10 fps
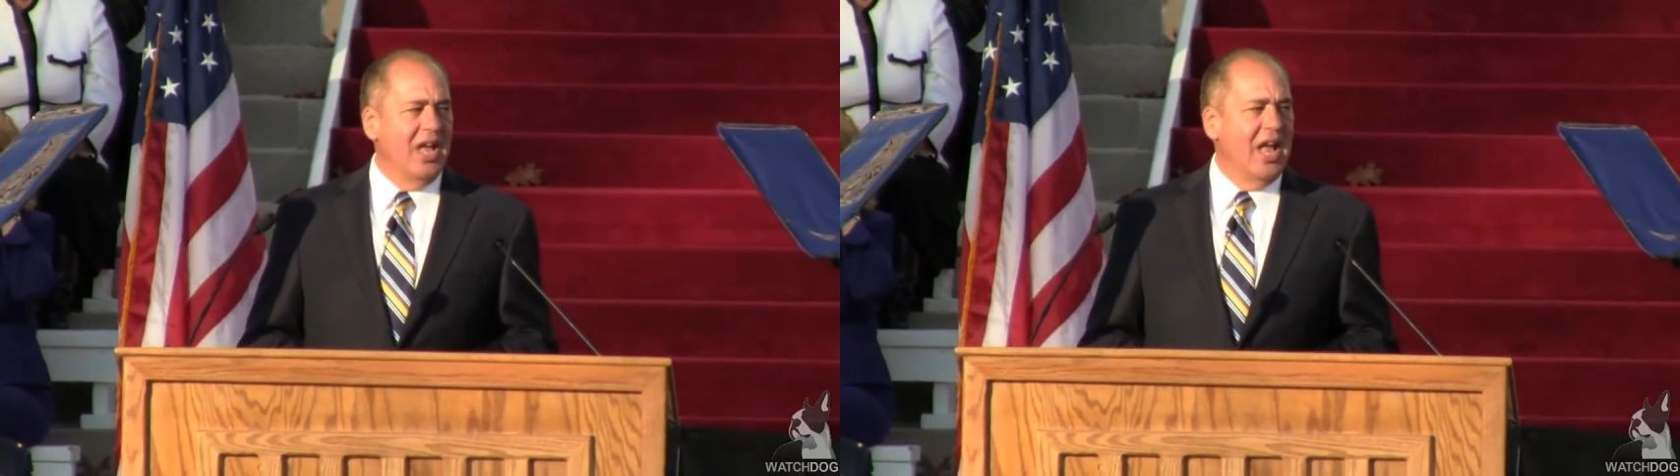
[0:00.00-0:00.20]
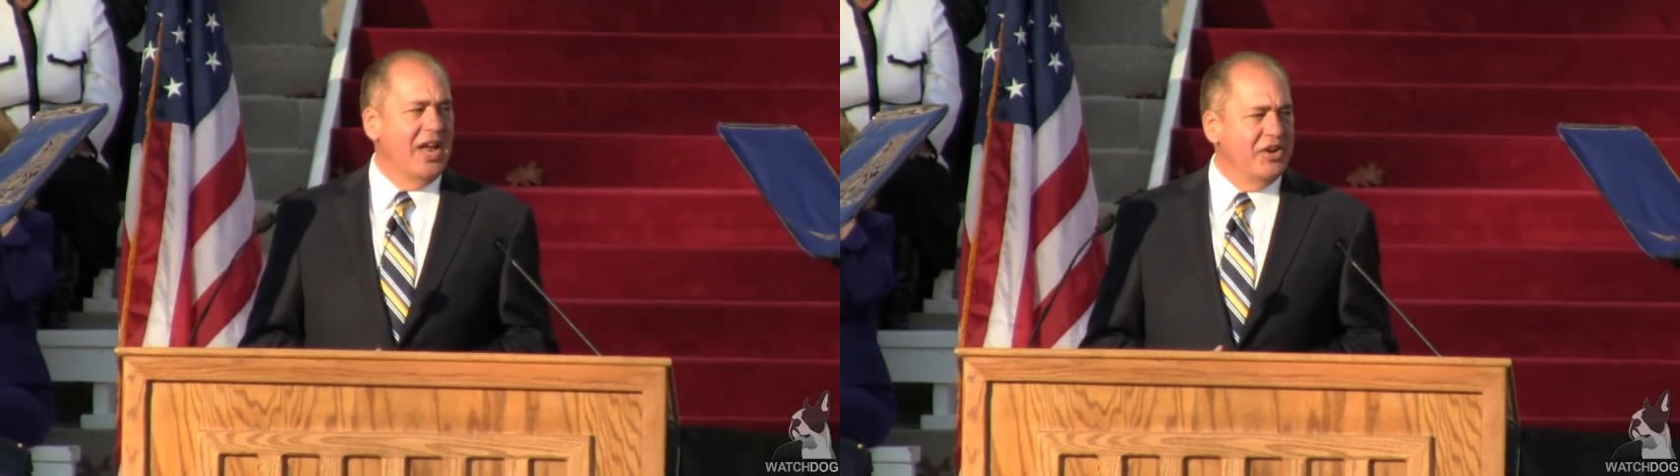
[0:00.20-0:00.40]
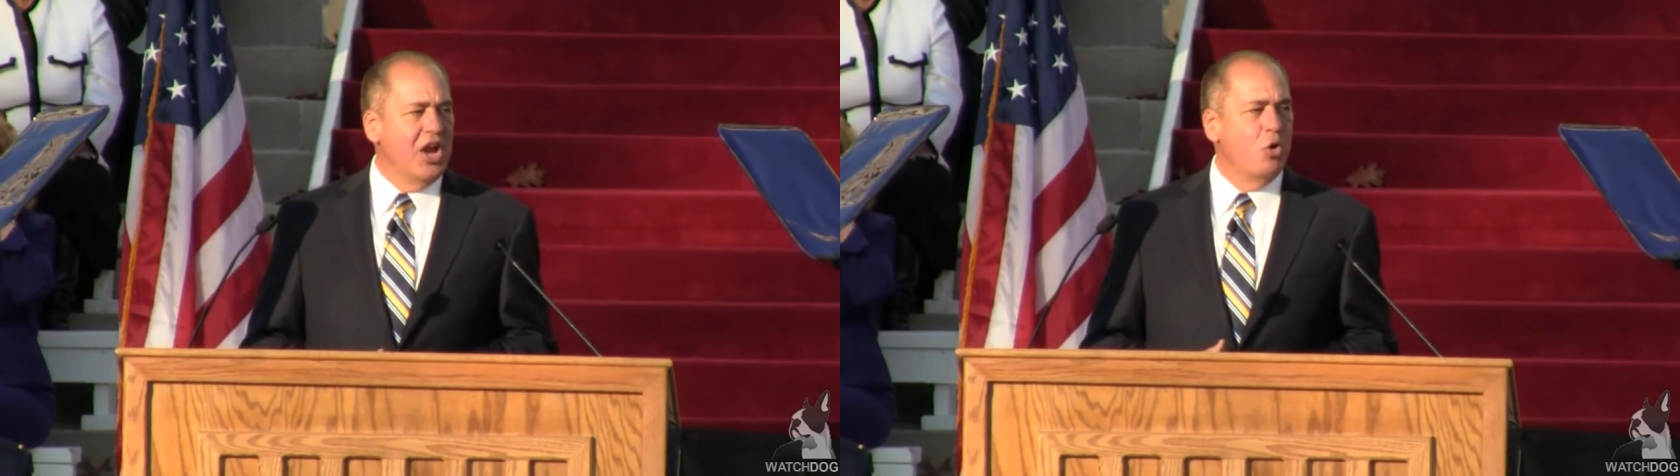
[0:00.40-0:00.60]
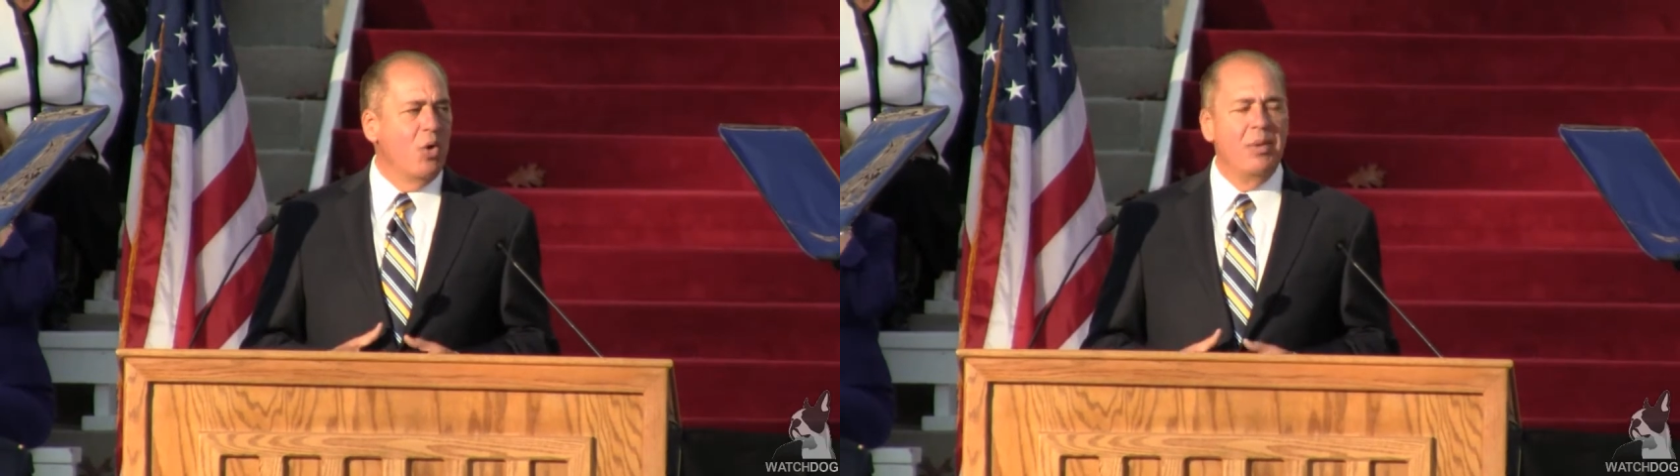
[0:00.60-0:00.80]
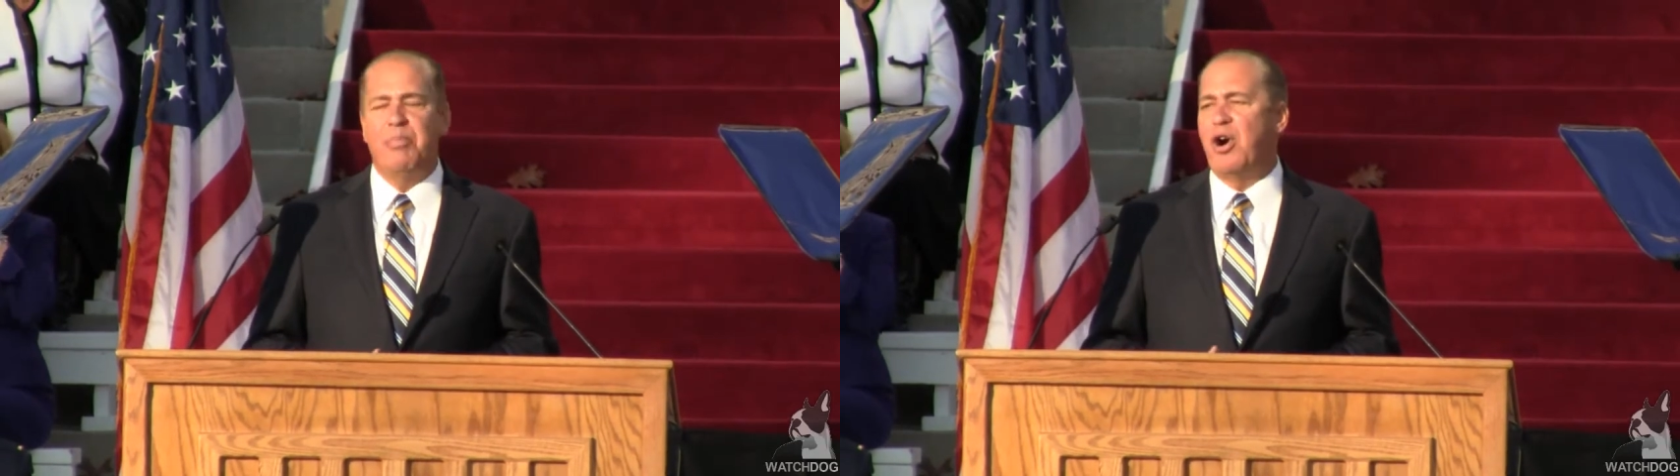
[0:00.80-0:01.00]
and no
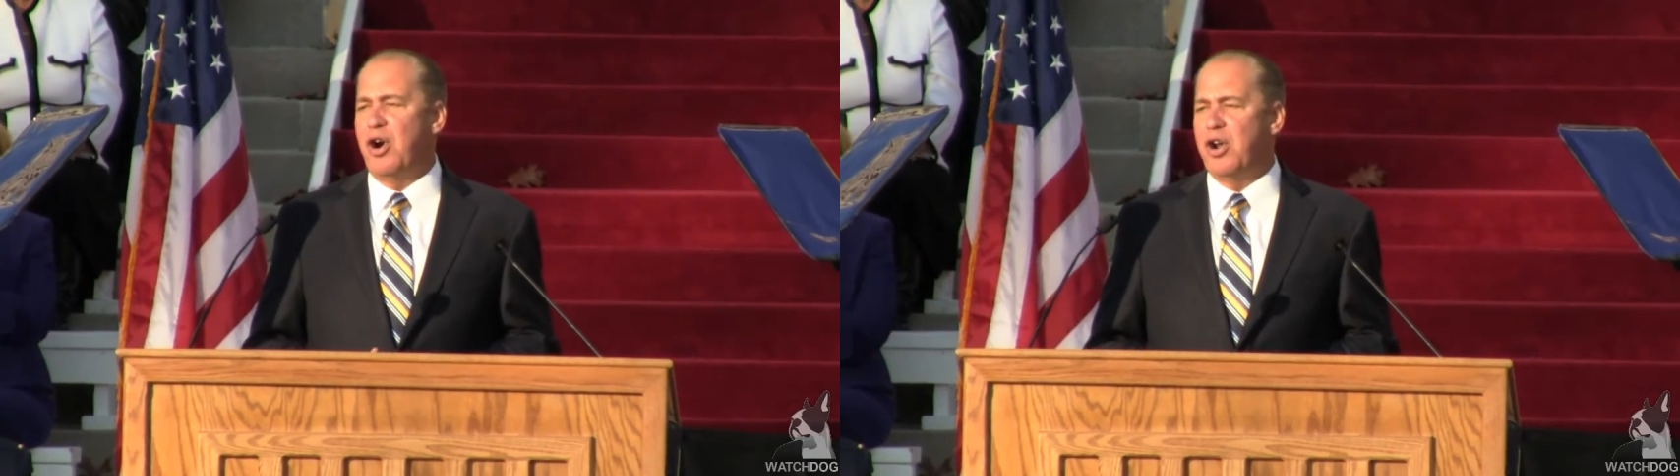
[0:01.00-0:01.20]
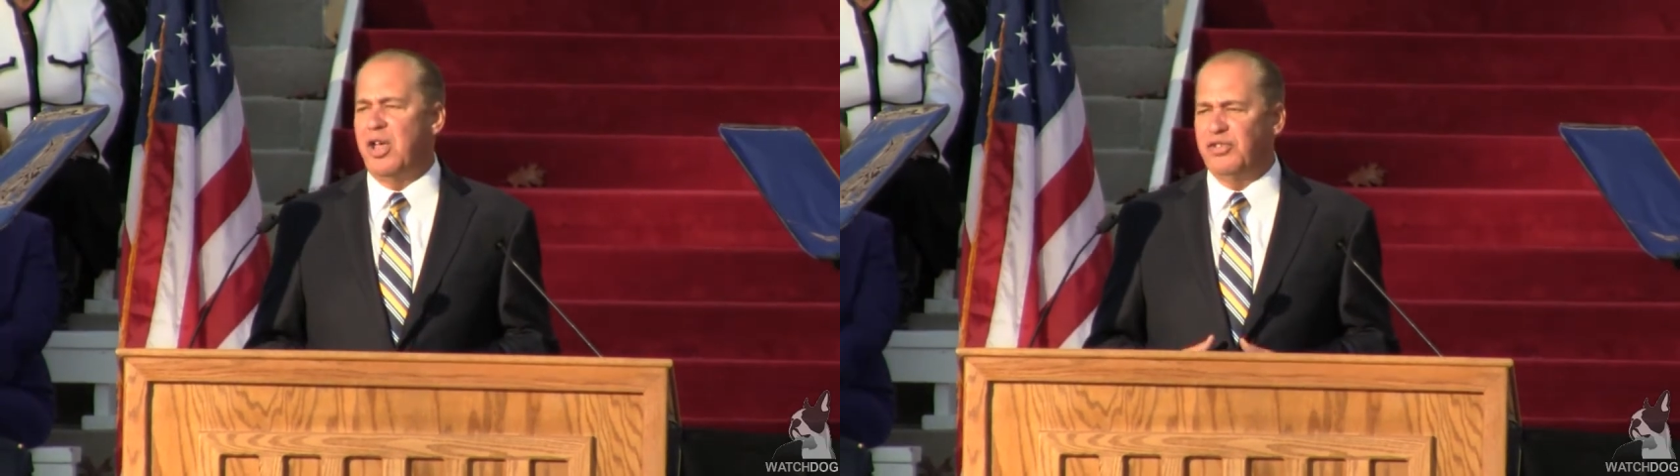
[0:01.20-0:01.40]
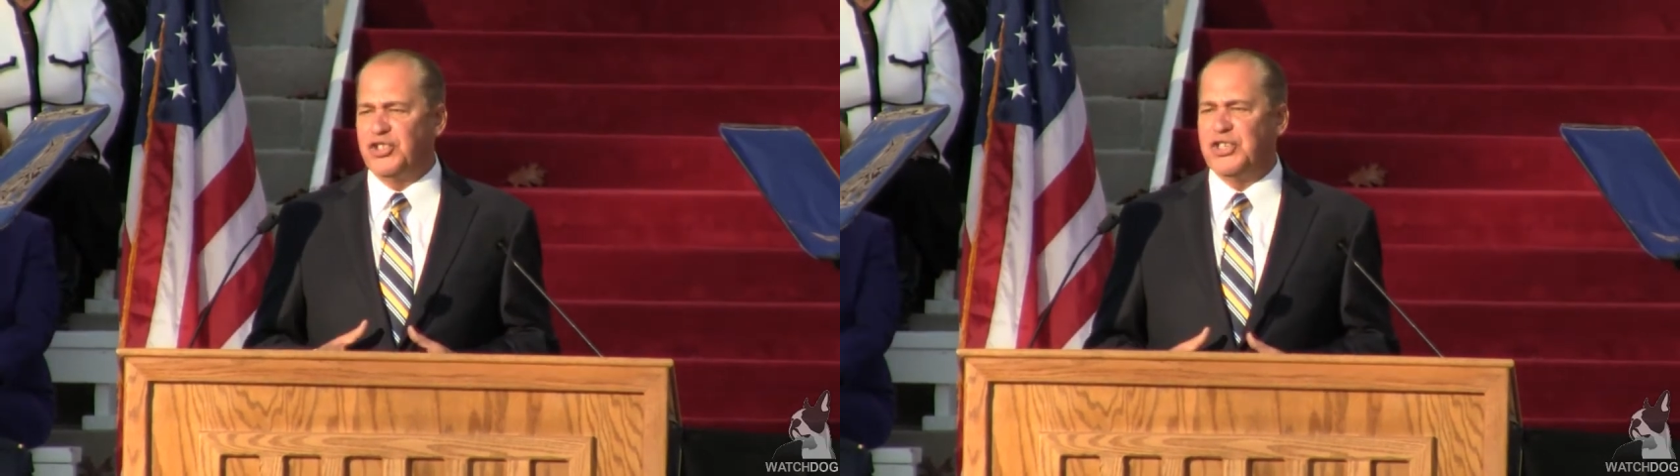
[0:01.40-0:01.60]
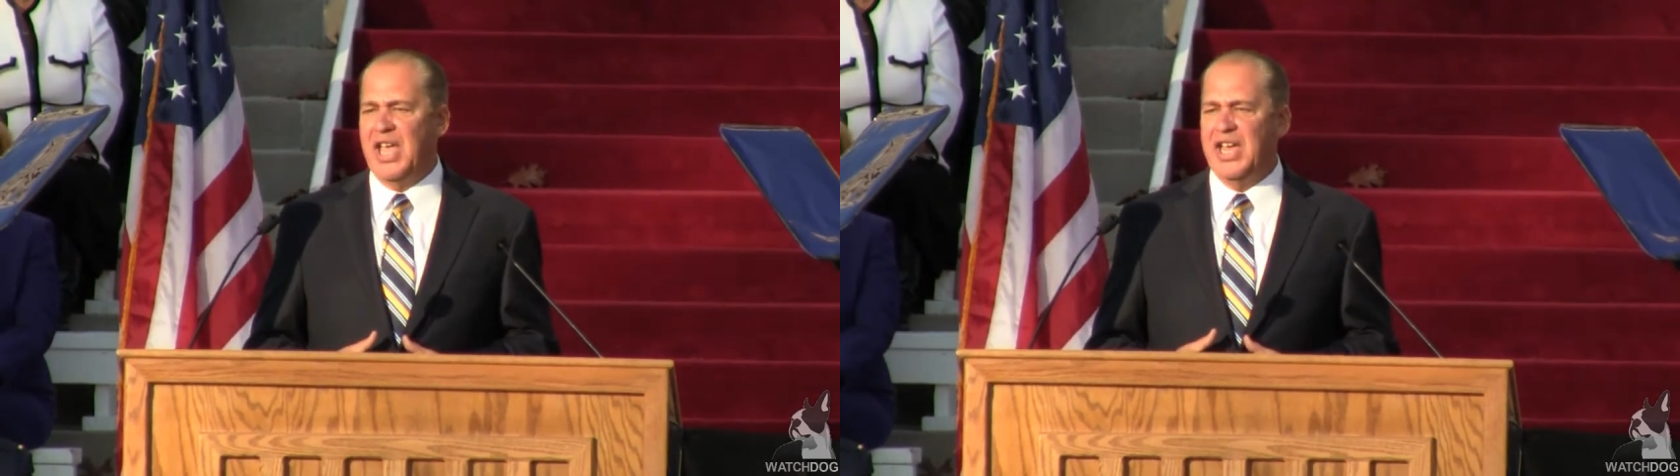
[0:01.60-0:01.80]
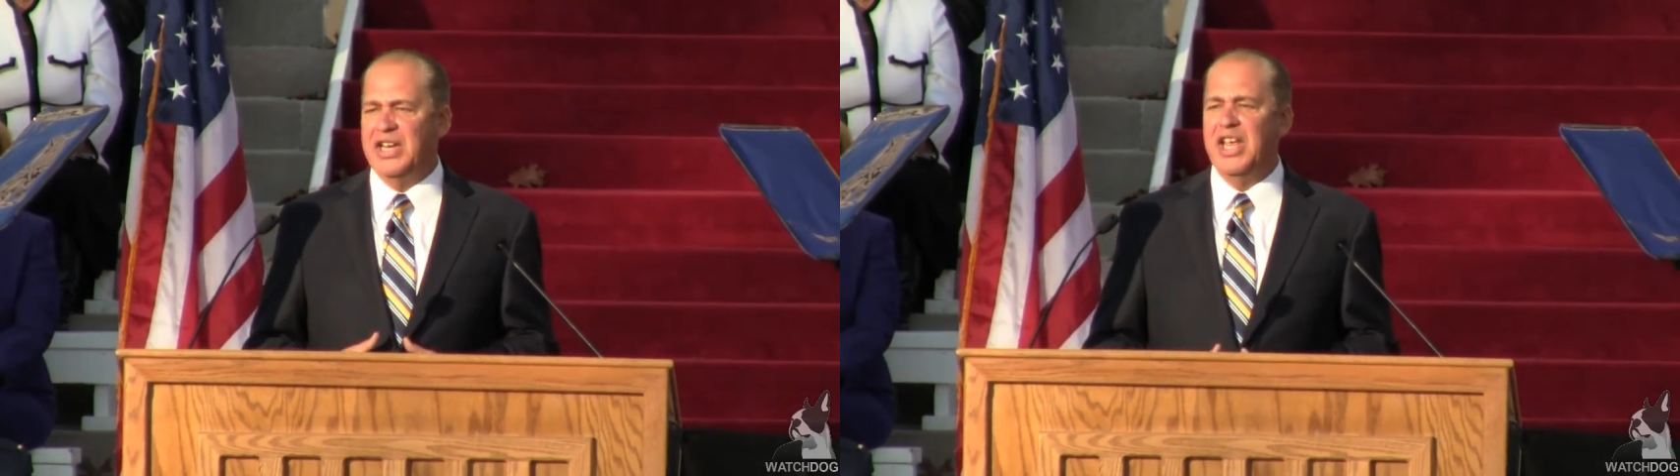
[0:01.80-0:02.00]
one part of the state